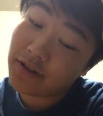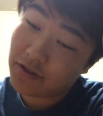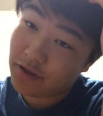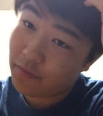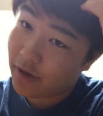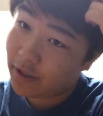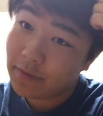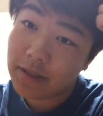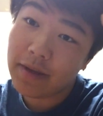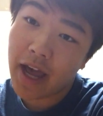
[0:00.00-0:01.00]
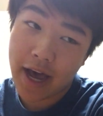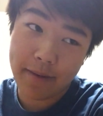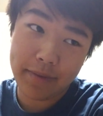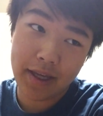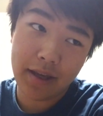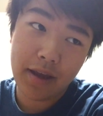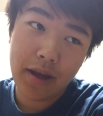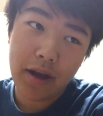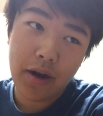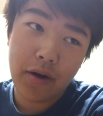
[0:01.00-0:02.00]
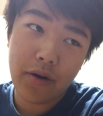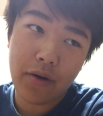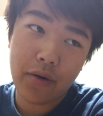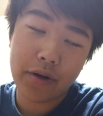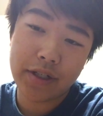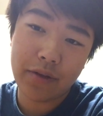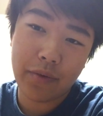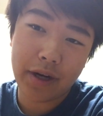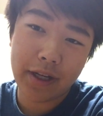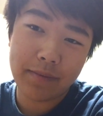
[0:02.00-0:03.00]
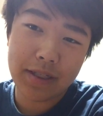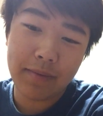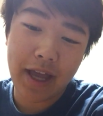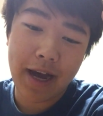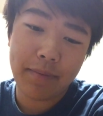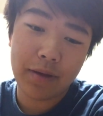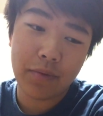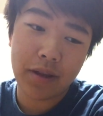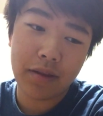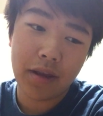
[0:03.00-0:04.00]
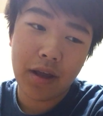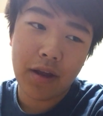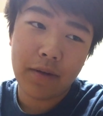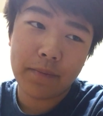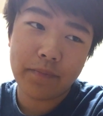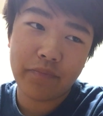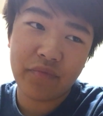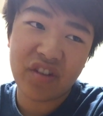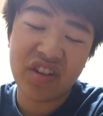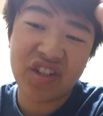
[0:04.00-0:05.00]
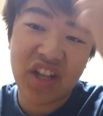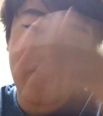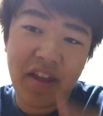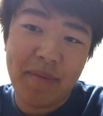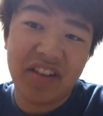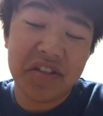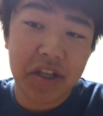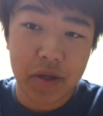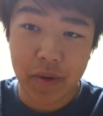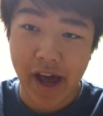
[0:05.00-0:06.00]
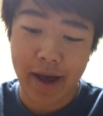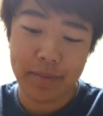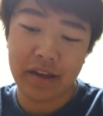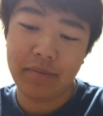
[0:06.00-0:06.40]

Do you want him to be happy, or do you want him to be happy with the stuff that makes you happy?